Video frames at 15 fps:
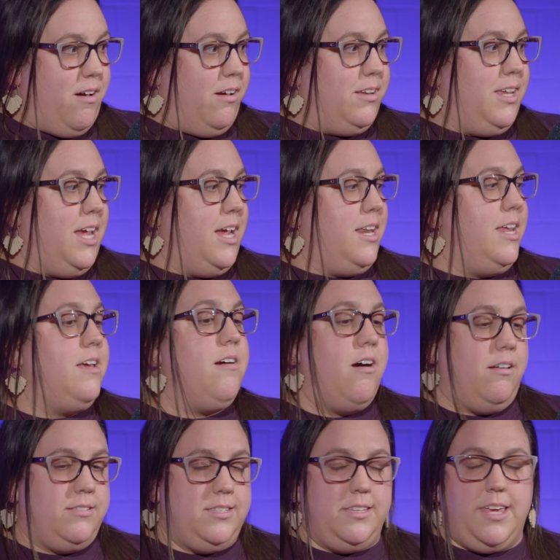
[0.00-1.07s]
cotton candy,
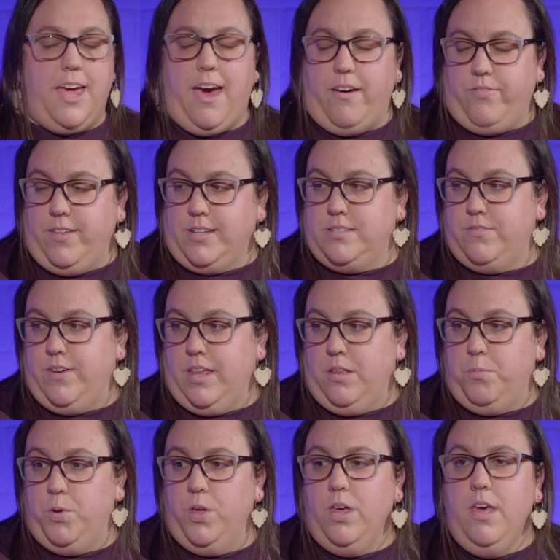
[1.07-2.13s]
constantly have things
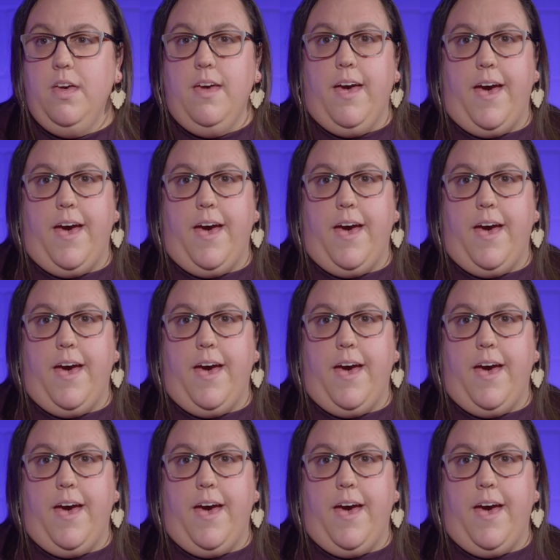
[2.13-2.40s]
available.